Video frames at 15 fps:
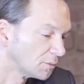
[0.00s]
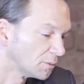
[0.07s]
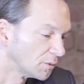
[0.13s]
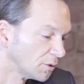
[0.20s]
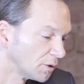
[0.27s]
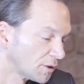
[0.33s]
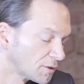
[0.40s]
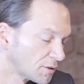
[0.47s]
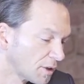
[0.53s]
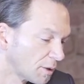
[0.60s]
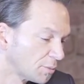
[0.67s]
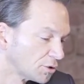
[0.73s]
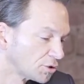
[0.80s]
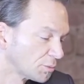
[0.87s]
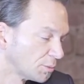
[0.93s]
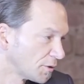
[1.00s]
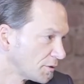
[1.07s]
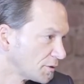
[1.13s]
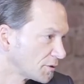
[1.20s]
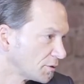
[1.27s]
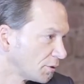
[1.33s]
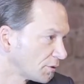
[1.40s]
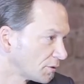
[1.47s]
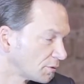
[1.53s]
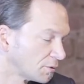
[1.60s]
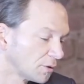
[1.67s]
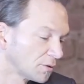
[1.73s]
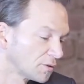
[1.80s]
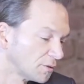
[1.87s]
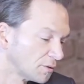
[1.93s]
not established methods,
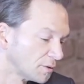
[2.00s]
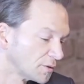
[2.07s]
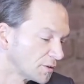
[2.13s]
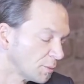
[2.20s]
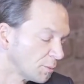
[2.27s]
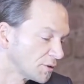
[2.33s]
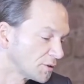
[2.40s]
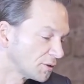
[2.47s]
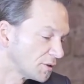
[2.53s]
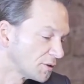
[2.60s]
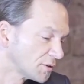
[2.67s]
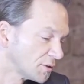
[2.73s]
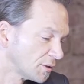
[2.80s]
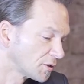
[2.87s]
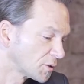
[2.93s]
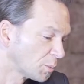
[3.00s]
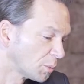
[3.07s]
not simple statistics,